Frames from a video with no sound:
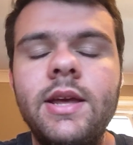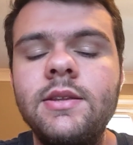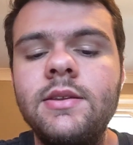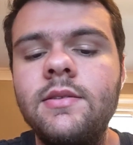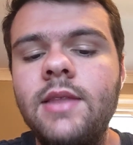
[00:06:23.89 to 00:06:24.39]

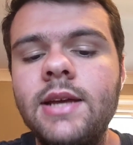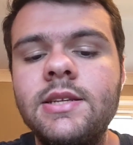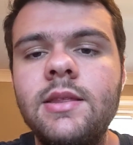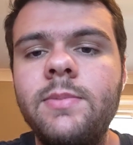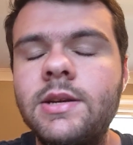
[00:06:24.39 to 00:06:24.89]
And
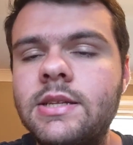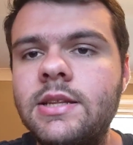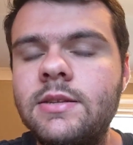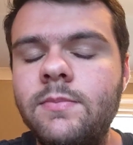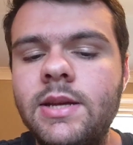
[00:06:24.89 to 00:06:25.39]
thanks to the
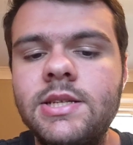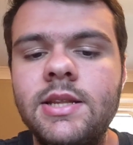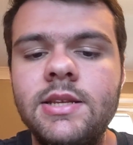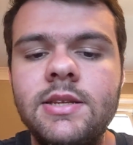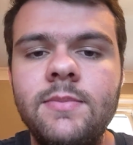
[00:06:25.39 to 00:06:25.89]
person that
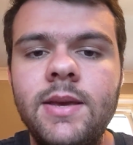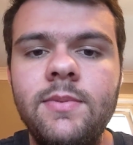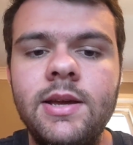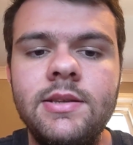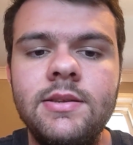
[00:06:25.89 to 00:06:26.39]
mentioned this to me,
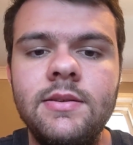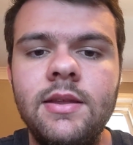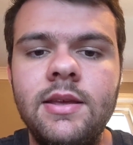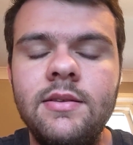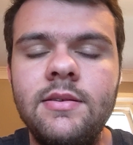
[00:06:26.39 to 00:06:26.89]
because
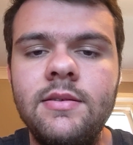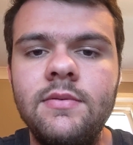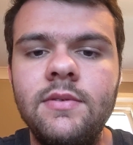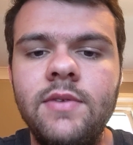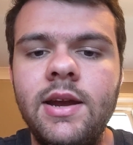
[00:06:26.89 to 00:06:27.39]
it's
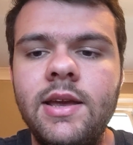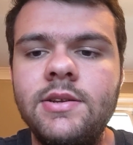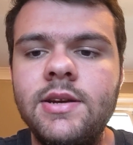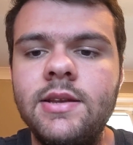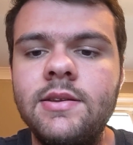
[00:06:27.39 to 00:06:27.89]
very
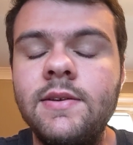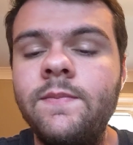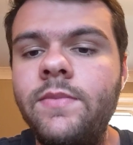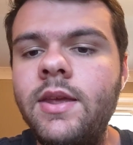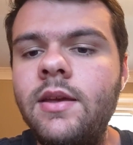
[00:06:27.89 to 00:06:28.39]
interesting.